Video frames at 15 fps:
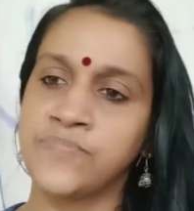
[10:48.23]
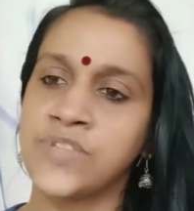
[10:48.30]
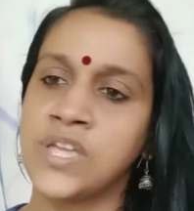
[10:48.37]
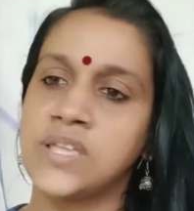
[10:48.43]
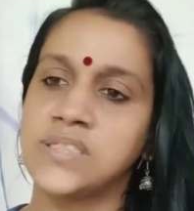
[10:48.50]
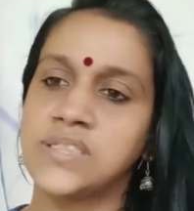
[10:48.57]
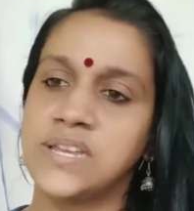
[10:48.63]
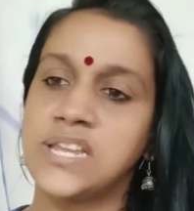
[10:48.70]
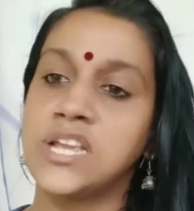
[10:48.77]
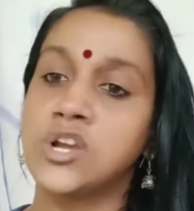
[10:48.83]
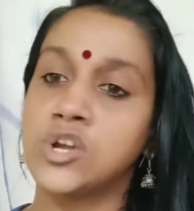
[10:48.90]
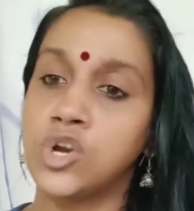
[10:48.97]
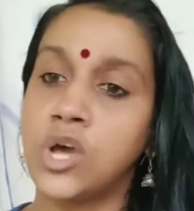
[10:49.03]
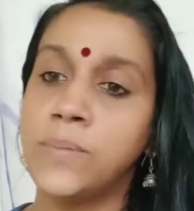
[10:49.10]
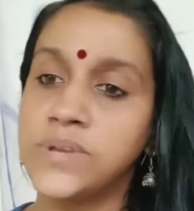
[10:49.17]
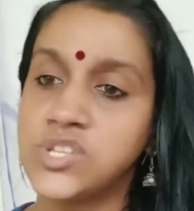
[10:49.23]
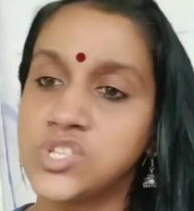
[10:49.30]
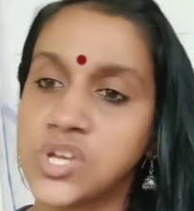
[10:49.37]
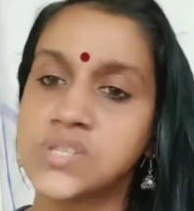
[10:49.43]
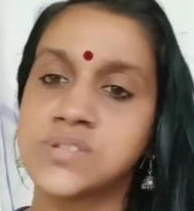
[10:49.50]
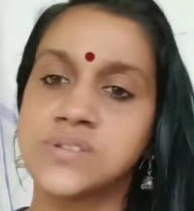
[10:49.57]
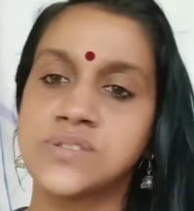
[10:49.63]
Then economic
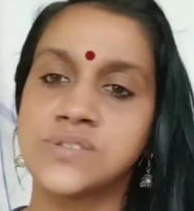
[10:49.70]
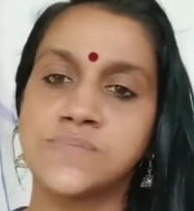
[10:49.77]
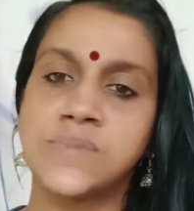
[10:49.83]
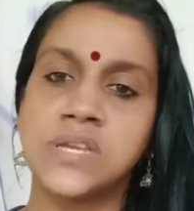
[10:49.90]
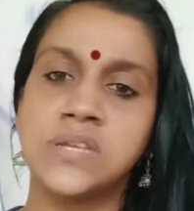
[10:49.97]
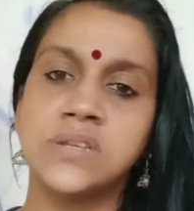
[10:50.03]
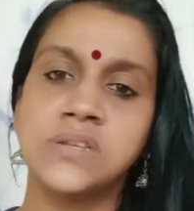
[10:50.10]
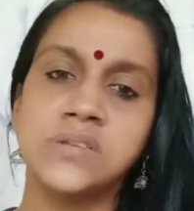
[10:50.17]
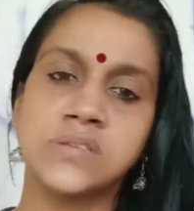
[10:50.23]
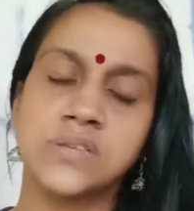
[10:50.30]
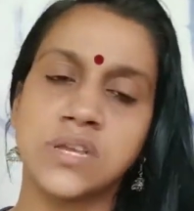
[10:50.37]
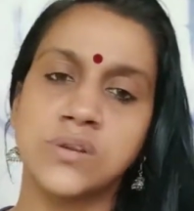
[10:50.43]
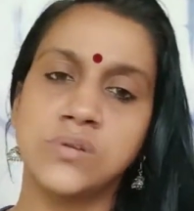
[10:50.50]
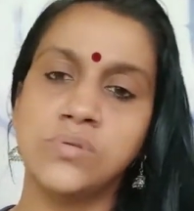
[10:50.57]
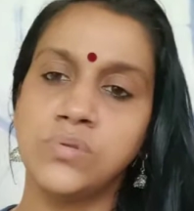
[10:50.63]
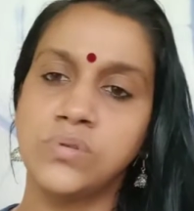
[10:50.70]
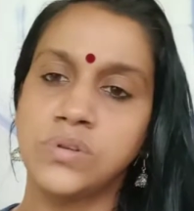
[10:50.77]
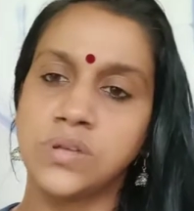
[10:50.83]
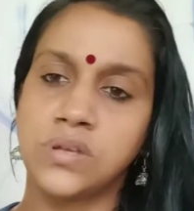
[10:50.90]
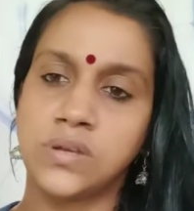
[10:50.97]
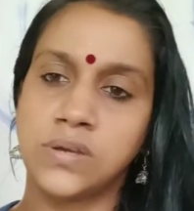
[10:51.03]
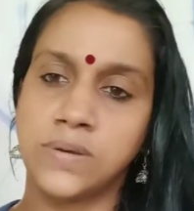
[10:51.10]
justice means
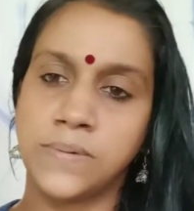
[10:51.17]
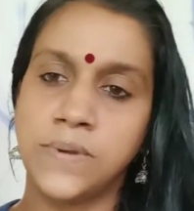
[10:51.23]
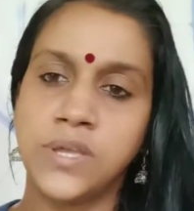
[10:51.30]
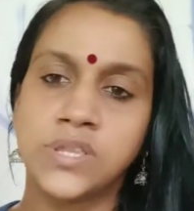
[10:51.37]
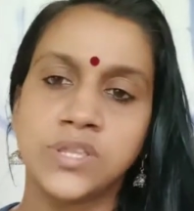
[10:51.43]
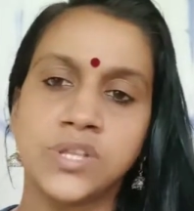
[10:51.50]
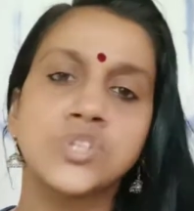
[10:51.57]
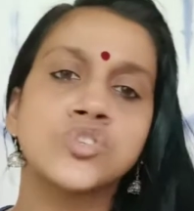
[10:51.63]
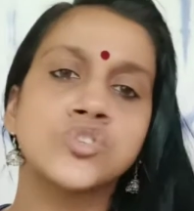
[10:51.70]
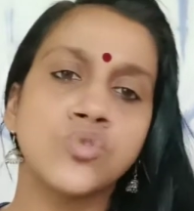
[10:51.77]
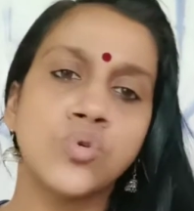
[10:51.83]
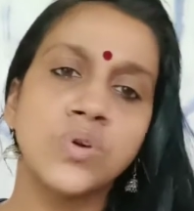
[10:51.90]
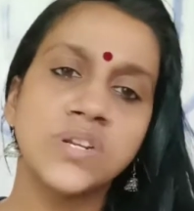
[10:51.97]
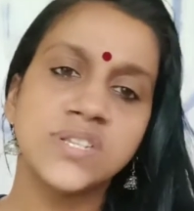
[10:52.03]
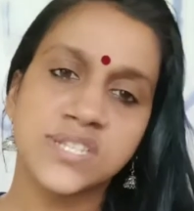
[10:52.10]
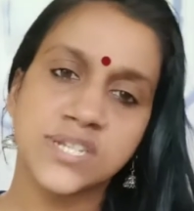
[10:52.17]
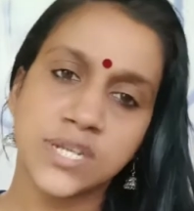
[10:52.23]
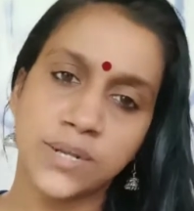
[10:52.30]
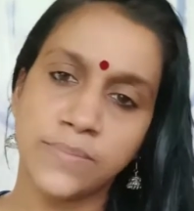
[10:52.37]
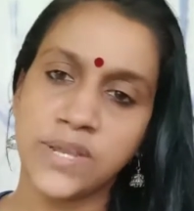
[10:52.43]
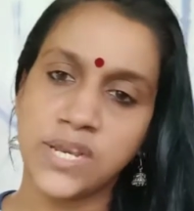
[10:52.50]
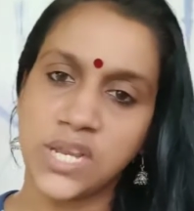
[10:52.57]
there is no
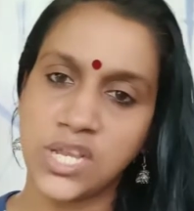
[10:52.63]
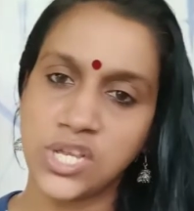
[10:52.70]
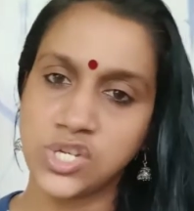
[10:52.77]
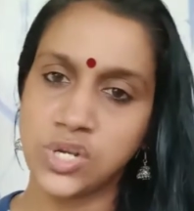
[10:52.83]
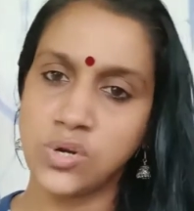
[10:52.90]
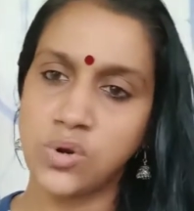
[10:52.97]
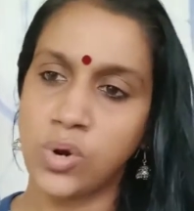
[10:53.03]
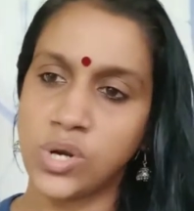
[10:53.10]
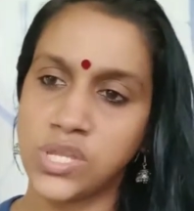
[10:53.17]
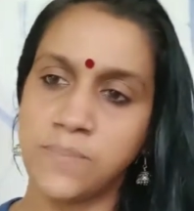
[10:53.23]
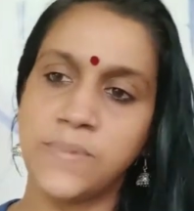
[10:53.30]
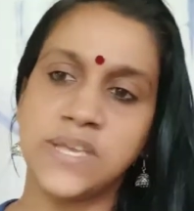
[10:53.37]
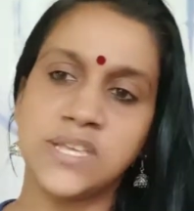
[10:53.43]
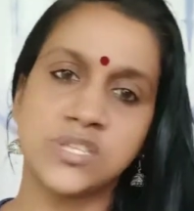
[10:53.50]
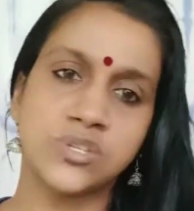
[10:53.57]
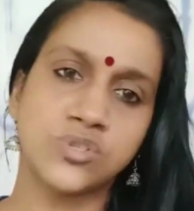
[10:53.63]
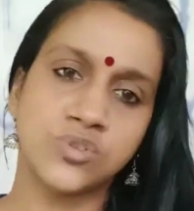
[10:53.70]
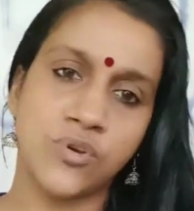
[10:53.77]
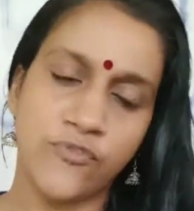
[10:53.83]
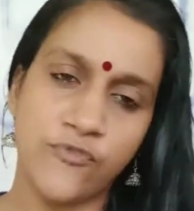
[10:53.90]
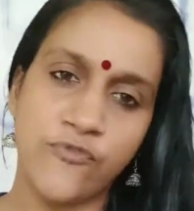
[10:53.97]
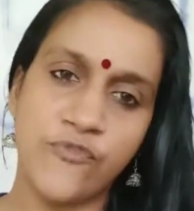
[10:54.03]
discrimination on the basis
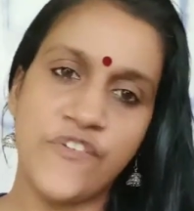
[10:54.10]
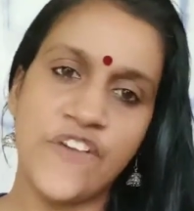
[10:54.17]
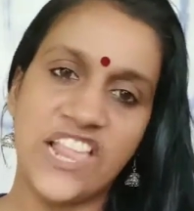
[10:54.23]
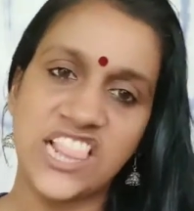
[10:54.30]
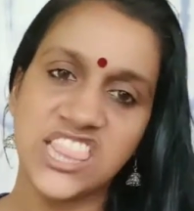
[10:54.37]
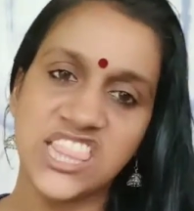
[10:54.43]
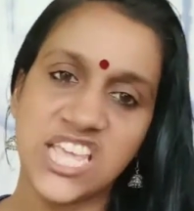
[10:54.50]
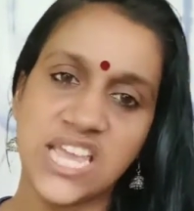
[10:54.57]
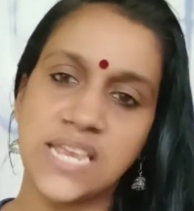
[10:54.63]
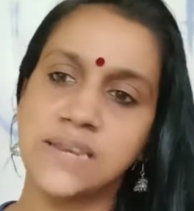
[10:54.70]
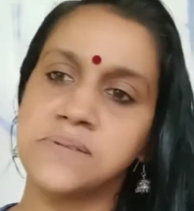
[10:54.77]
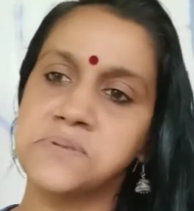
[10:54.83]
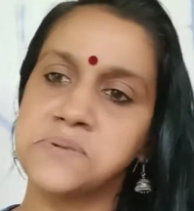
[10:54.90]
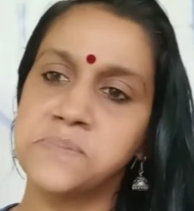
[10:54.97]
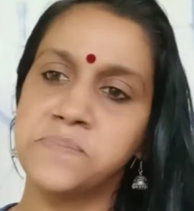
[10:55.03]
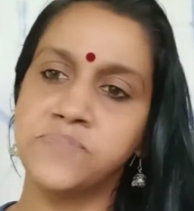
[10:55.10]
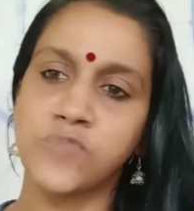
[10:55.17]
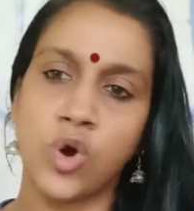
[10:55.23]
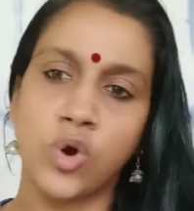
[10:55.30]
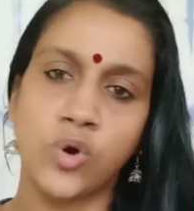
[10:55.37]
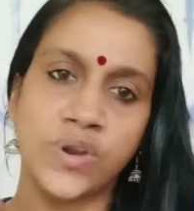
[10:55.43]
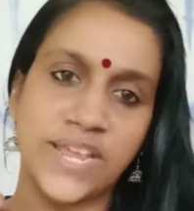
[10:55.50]
of wealth, income,
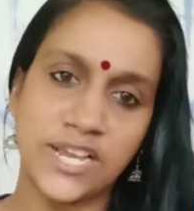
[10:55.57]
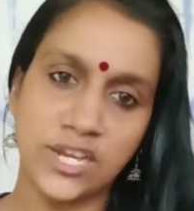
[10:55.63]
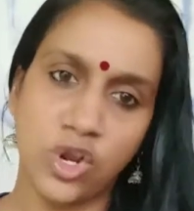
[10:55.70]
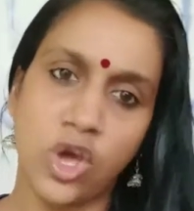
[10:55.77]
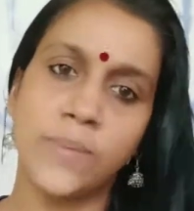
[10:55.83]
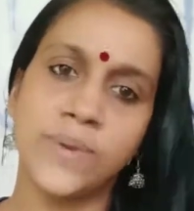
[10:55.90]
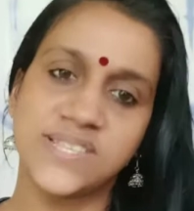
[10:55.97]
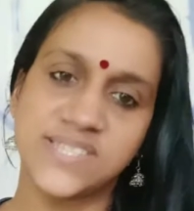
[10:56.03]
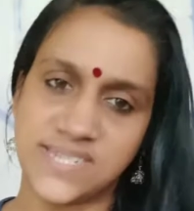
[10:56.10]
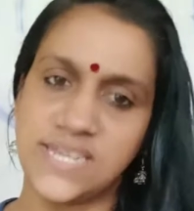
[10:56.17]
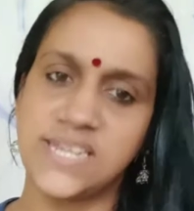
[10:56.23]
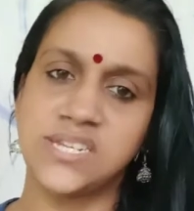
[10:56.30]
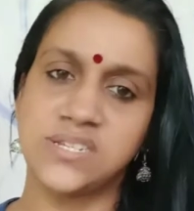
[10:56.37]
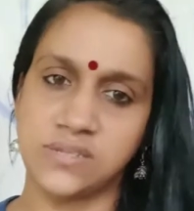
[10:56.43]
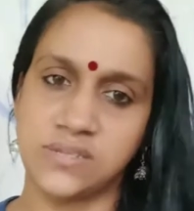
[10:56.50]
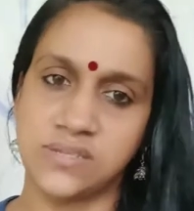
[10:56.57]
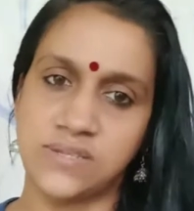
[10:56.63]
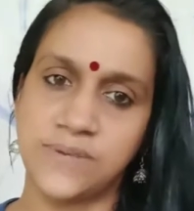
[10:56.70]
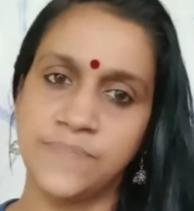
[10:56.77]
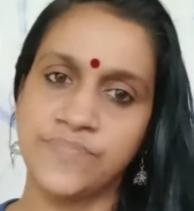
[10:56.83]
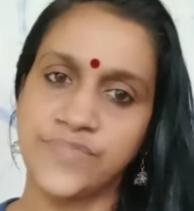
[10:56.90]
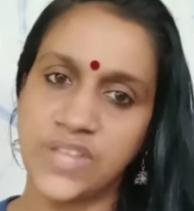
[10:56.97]
or economic status.
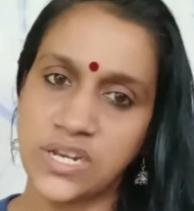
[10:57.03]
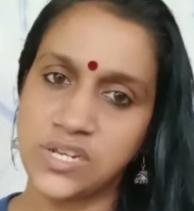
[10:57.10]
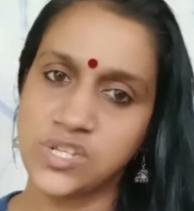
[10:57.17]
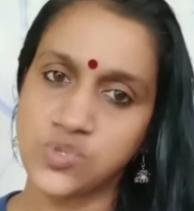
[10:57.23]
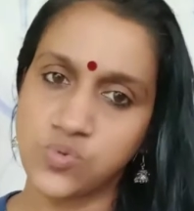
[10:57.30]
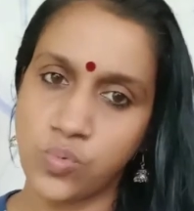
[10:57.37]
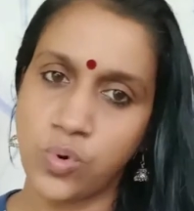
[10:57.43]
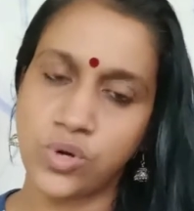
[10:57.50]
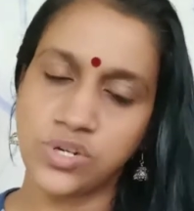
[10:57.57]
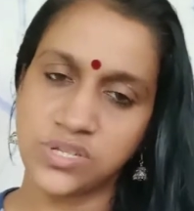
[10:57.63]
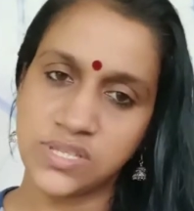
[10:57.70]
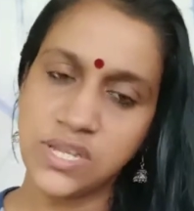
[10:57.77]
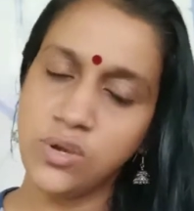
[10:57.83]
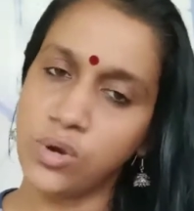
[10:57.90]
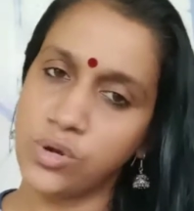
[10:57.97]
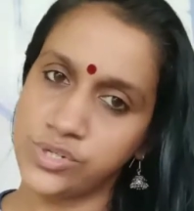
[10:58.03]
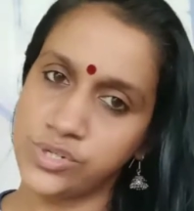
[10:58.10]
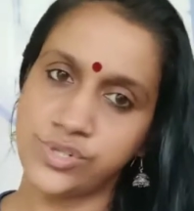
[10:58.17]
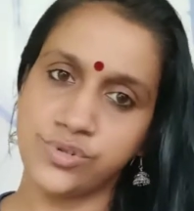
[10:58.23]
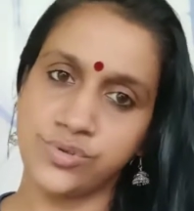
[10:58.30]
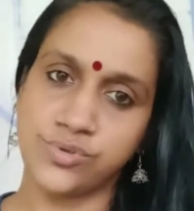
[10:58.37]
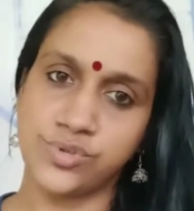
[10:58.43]
That is what the
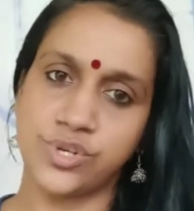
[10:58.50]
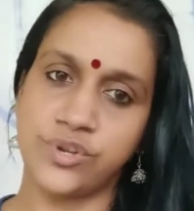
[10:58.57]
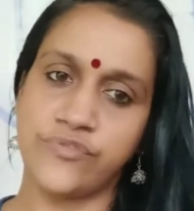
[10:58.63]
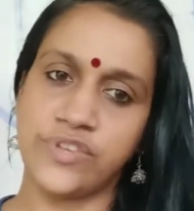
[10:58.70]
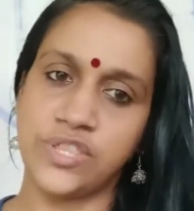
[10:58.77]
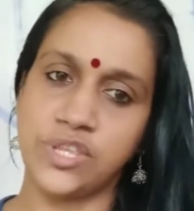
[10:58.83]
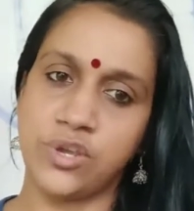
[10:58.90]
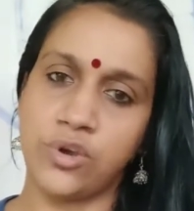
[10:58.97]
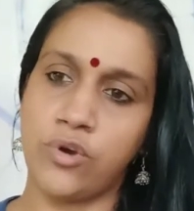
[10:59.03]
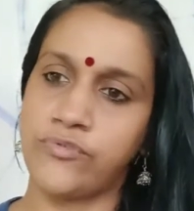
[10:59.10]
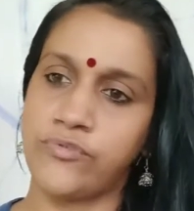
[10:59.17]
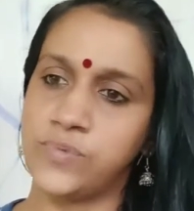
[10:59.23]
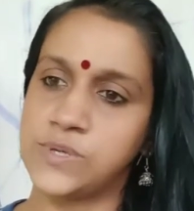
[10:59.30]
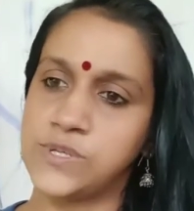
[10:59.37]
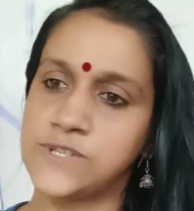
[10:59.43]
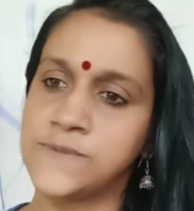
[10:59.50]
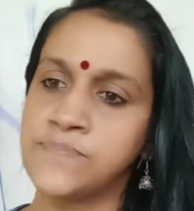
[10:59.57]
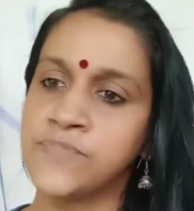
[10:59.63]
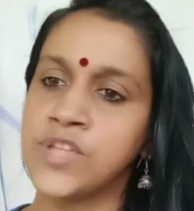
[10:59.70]
Constitution of India offers.